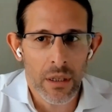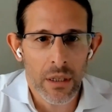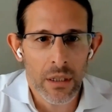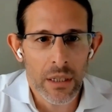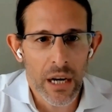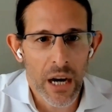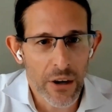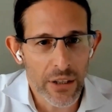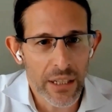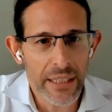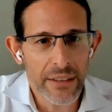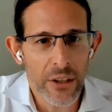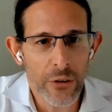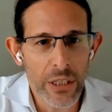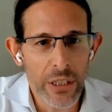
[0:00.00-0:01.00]
Currently,
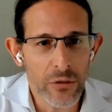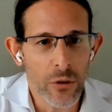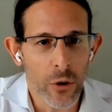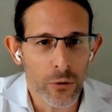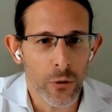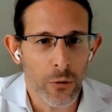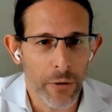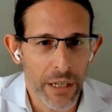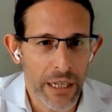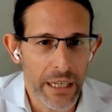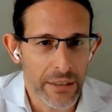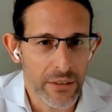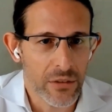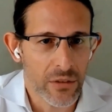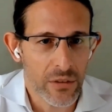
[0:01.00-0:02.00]
there is no
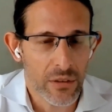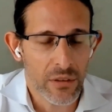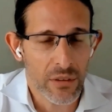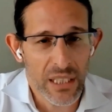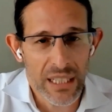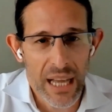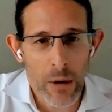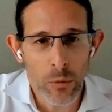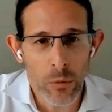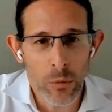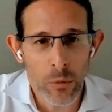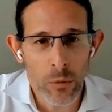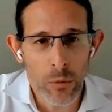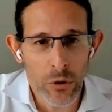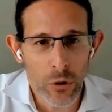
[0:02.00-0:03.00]
surveillance that I would
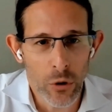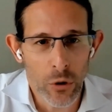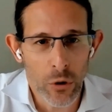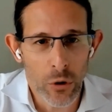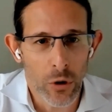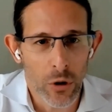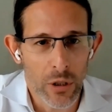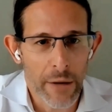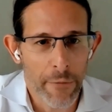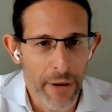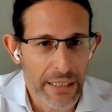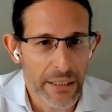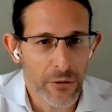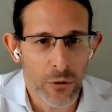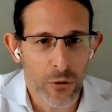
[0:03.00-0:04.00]
call effective
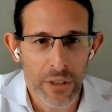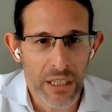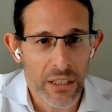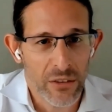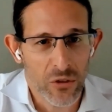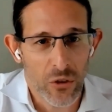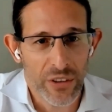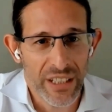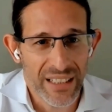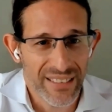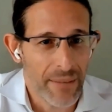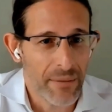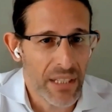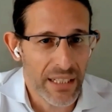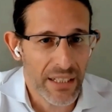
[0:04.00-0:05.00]
surveillance or
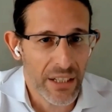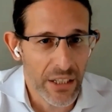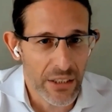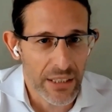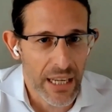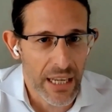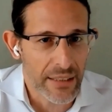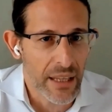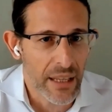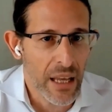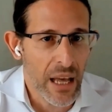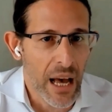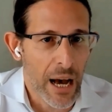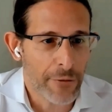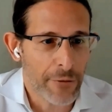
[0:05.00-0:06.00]
something near that
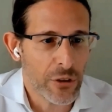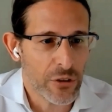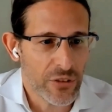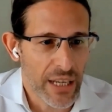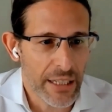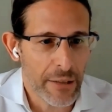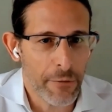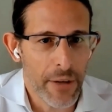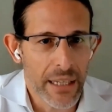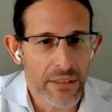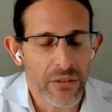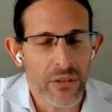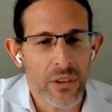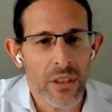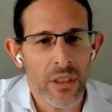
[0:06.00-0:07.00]
after side
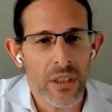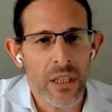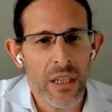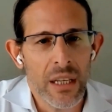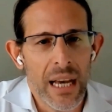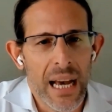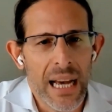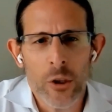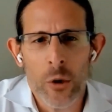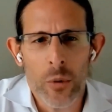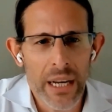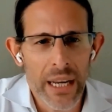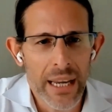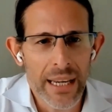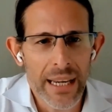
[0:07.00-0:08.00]
effects. I don't want
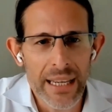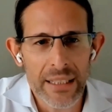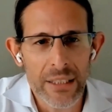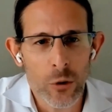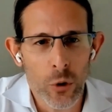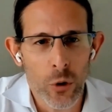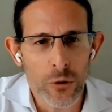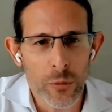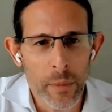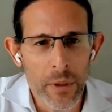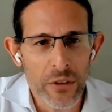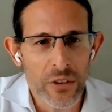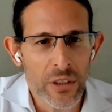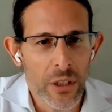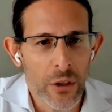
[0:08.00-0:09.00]
to get into
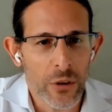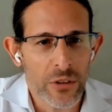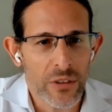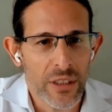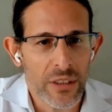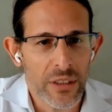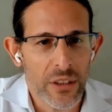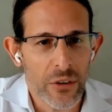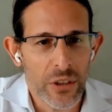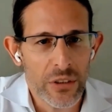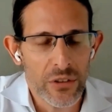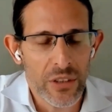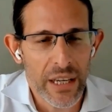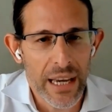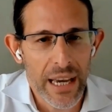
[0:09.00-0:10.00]
conspiracy theories that there is
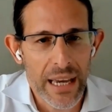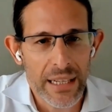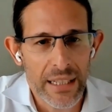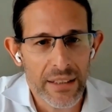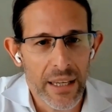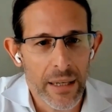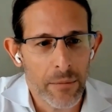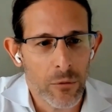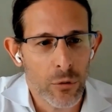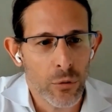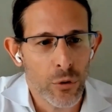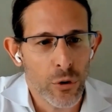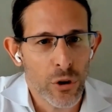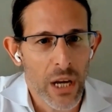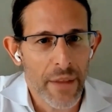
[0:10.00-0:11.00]
an attempt to
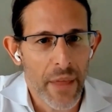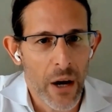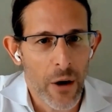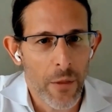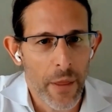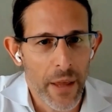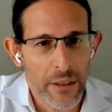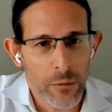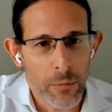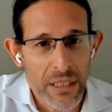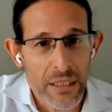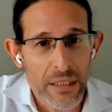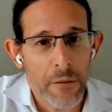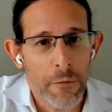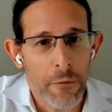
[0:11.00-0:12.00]
shut down things,
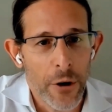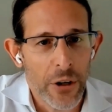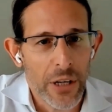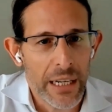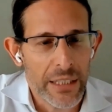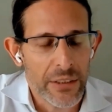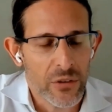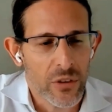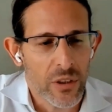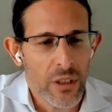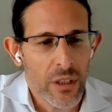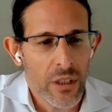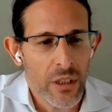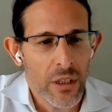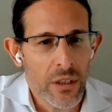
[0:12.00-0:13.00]
but at the very least,
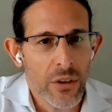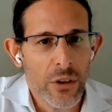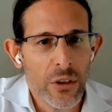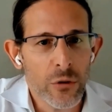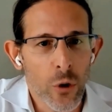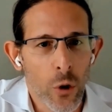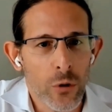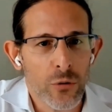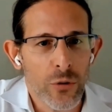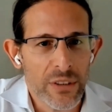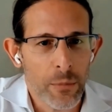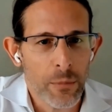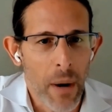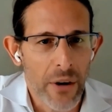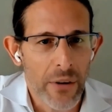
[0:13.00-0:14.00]
there is no
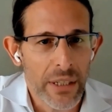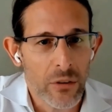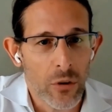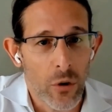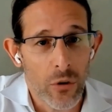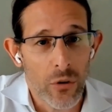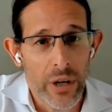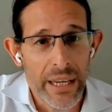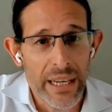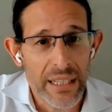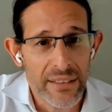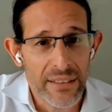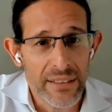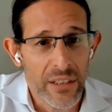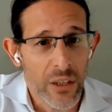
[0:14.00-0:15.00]
transparent or
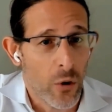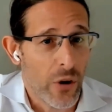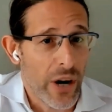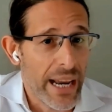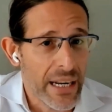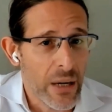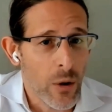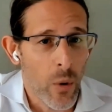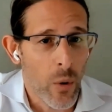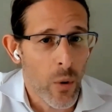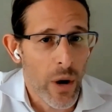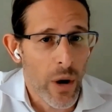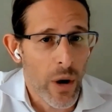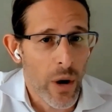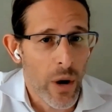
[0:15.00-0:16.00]
easy or any way
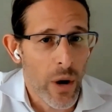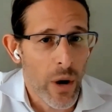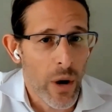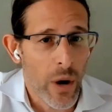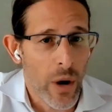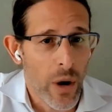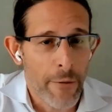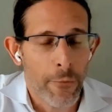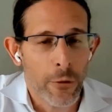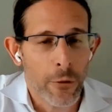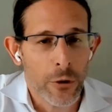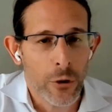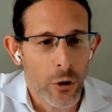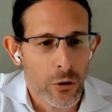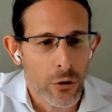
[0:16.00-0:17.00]
for
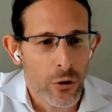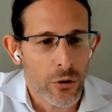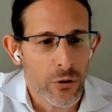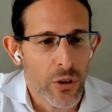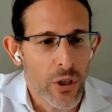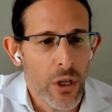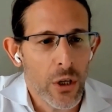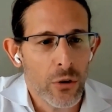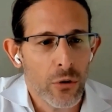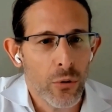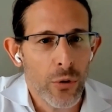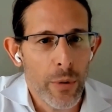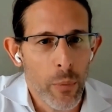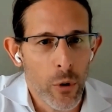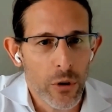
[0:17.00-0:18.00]
doctors to
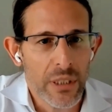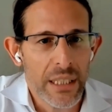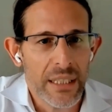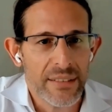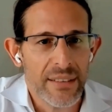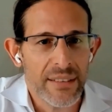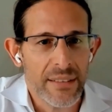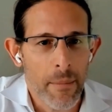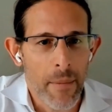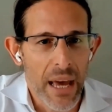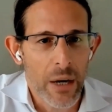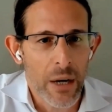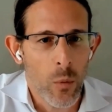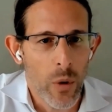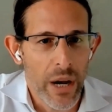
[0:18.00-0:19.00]
report in a
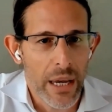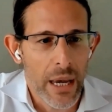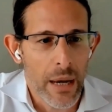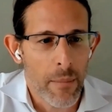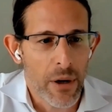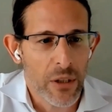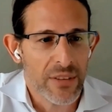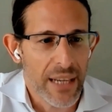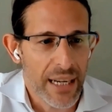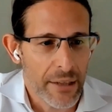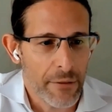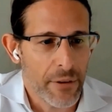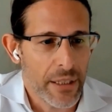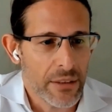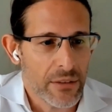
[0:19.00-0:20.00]
systematic way about side
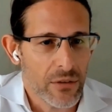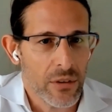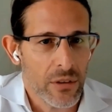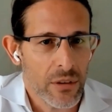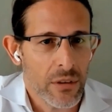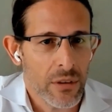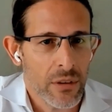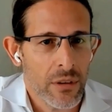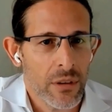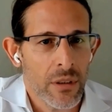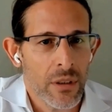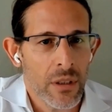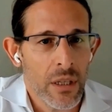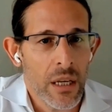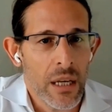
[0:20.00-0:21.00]
effects.
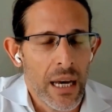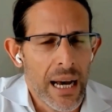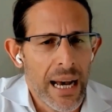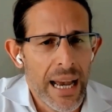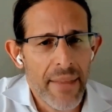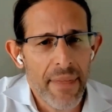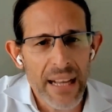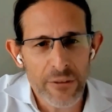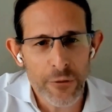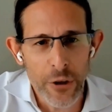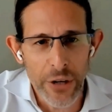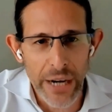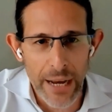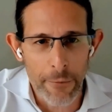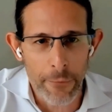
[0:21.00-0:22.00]
And that's very
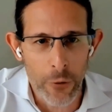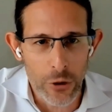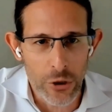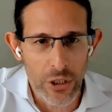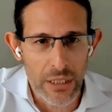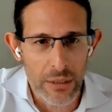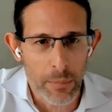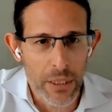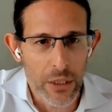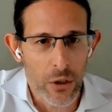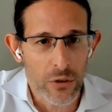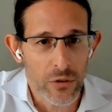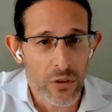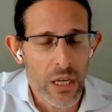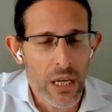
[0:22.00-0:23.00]
unfortunate
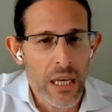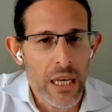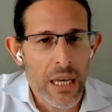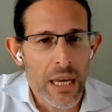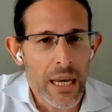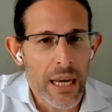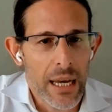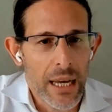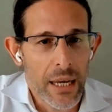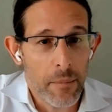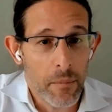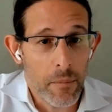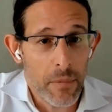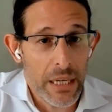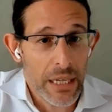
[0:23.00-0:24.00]
because
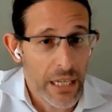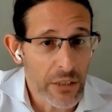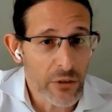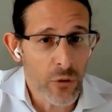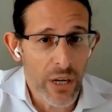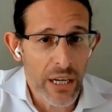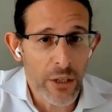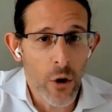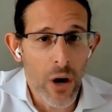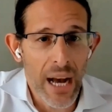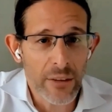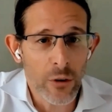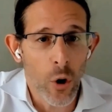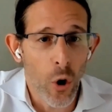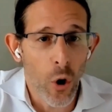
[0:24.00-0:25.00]
in Israel, you
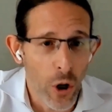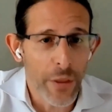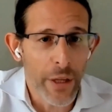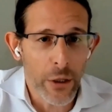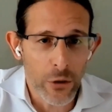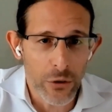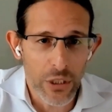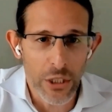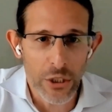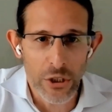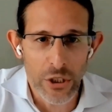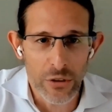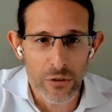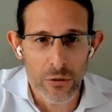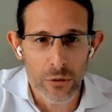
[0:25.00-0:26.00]
had all the
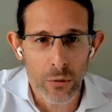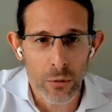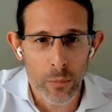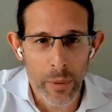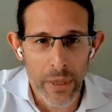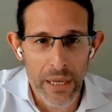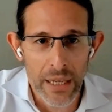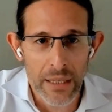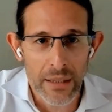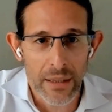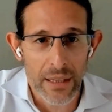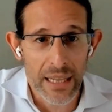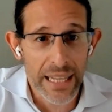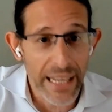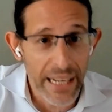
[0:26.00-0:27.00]
conditions to
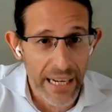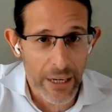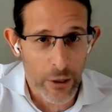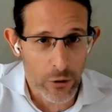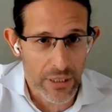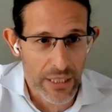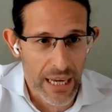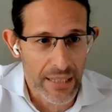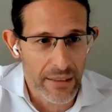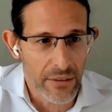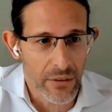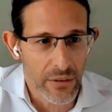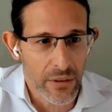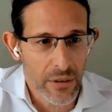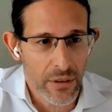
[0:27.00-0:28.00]
be leading on that,
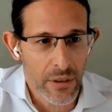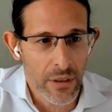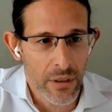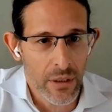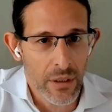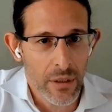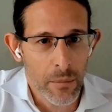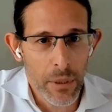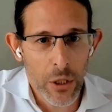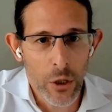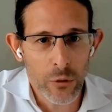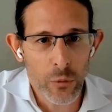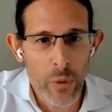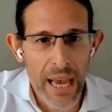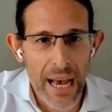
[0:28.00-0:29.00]

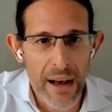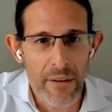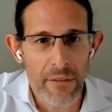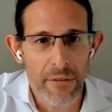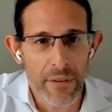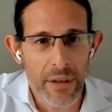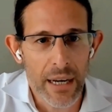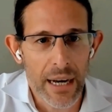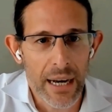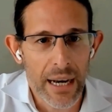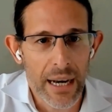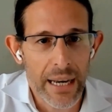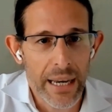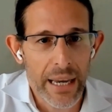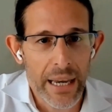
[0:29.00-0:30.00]
because we have
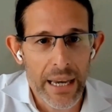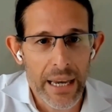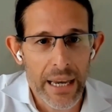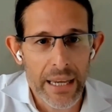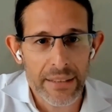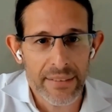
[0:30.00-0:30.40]
a